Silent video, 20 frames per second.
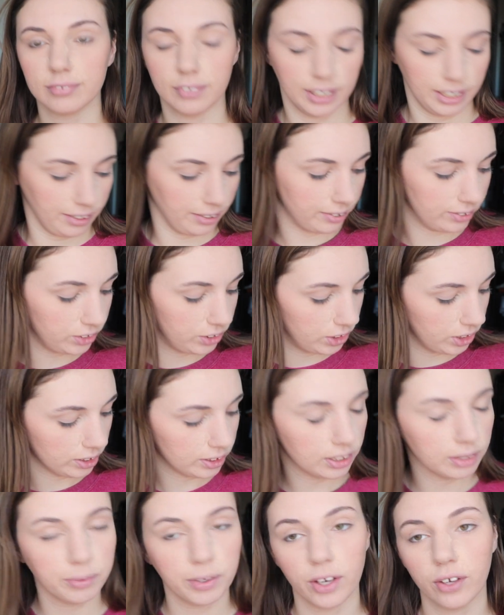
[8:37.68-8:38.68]
There.
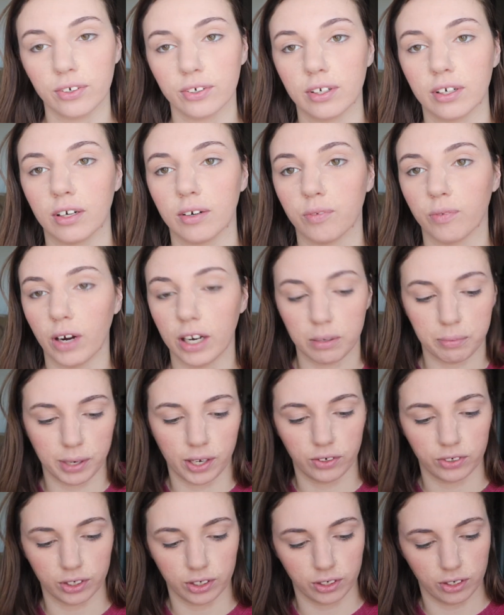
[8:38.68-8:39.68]
Just the right
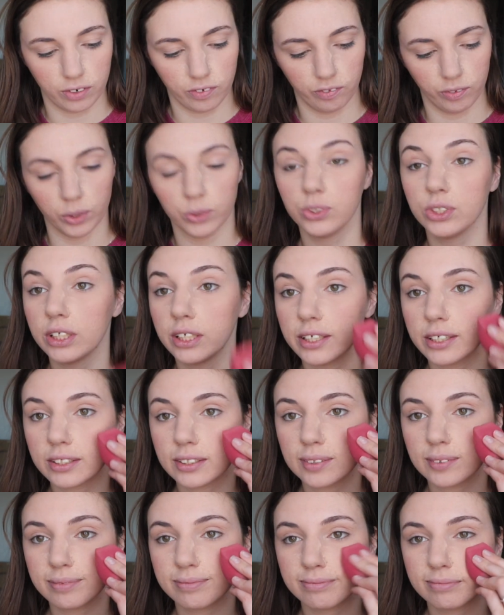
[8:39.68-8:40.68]
amount of
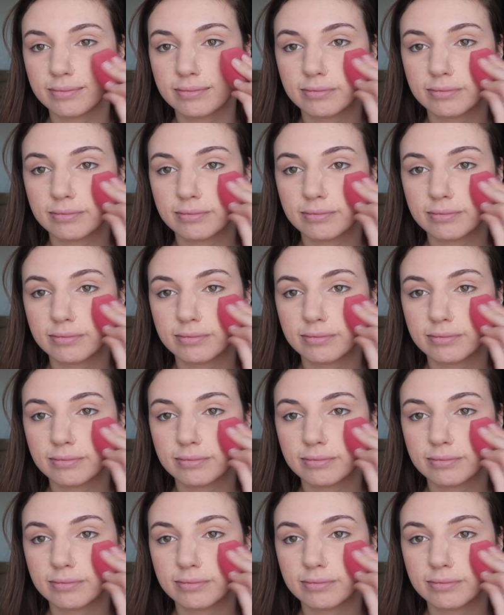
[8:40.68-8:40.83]
rosiness.